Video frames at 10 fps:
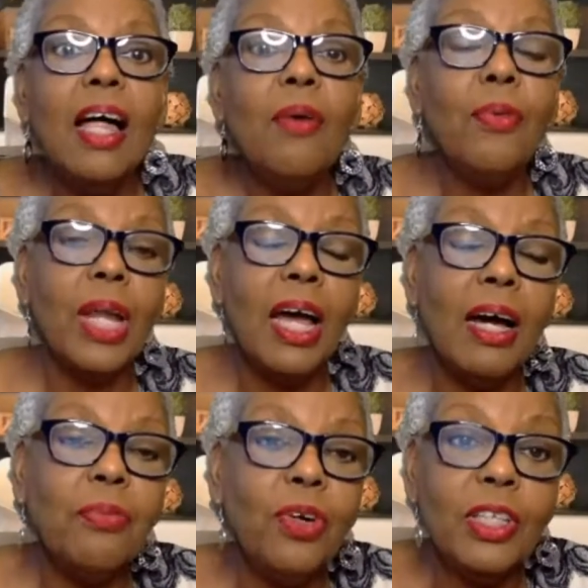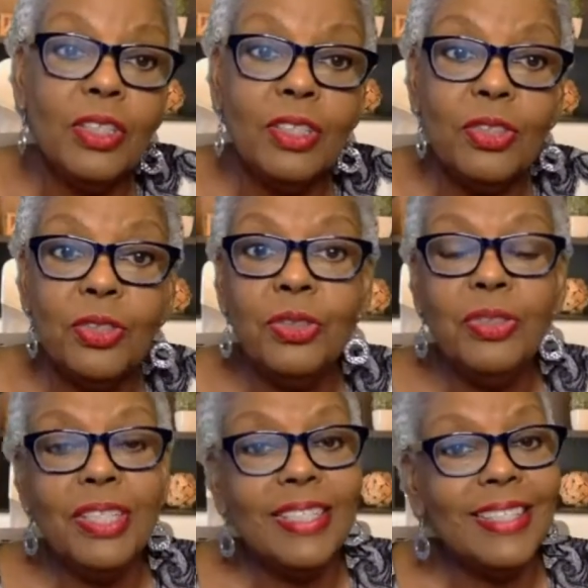what I want you to do
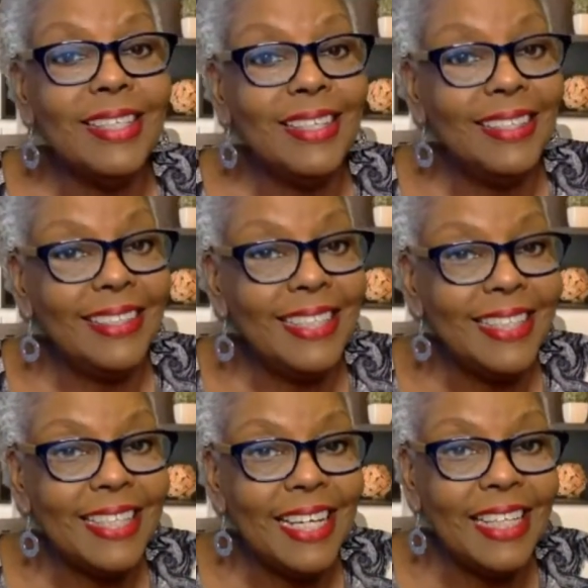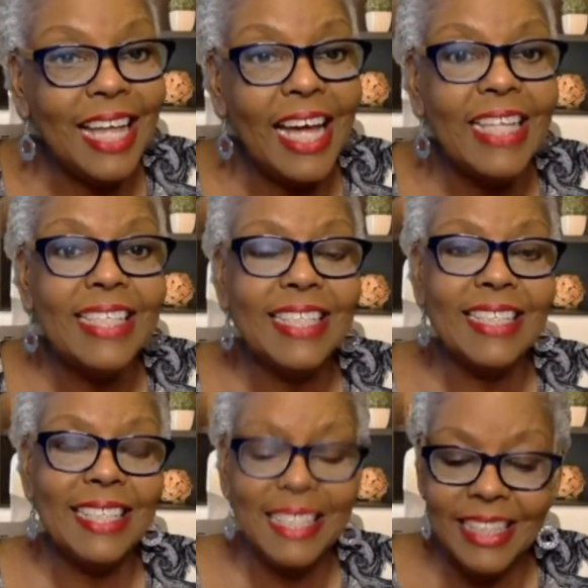is hit that like,
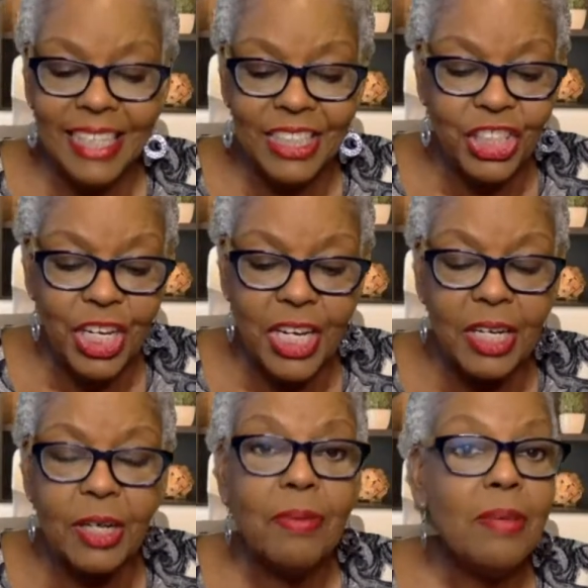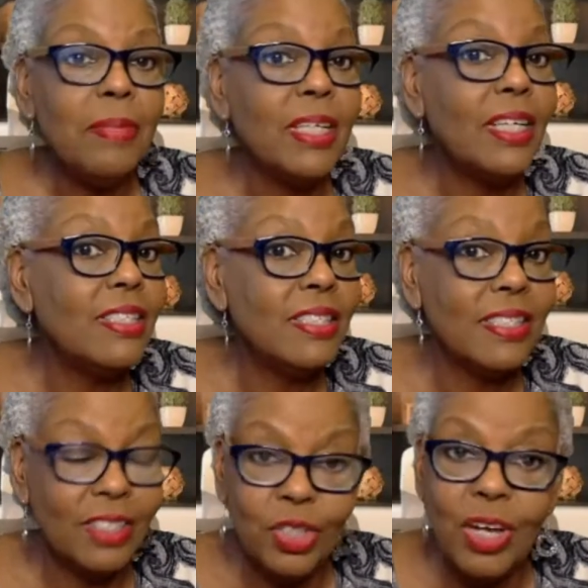hit that share,
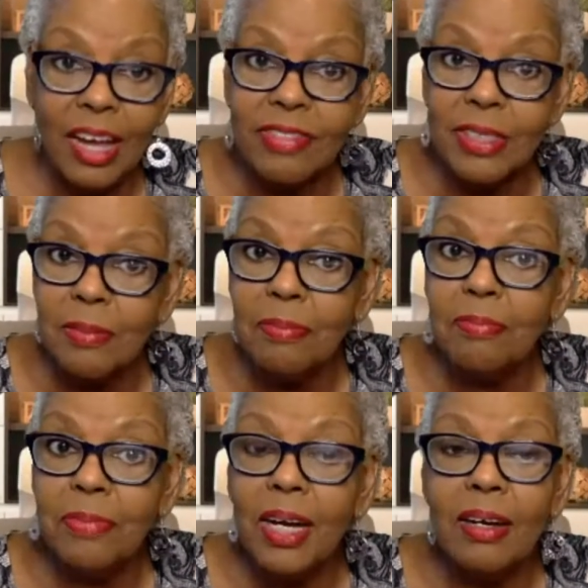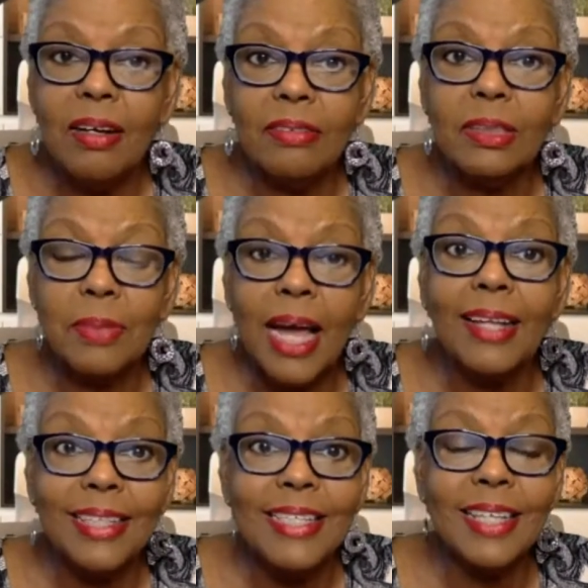because you have some
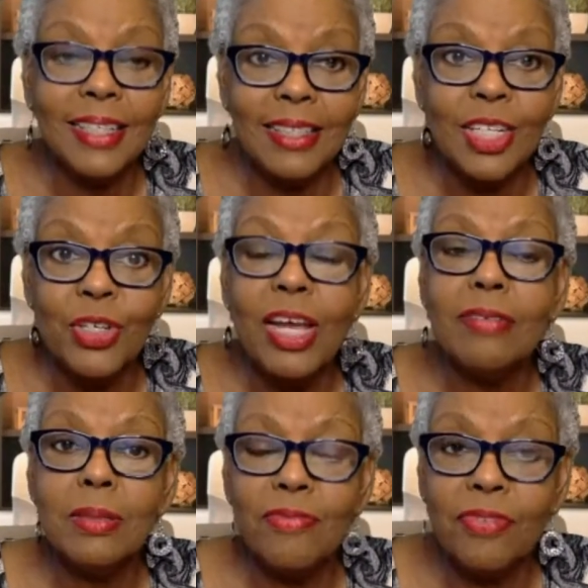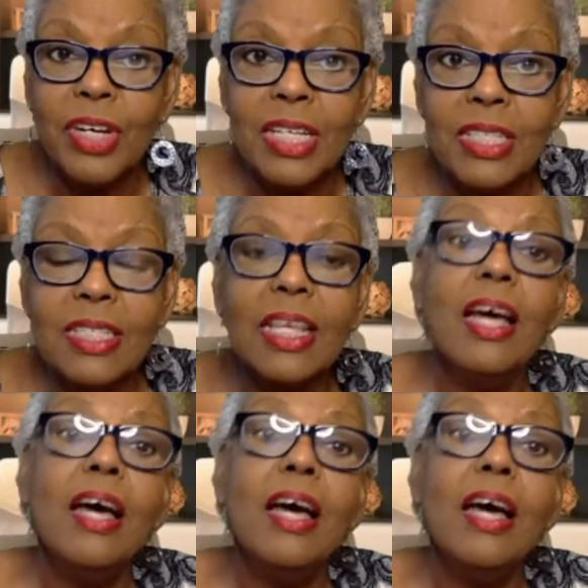colleagues out there, you have some friends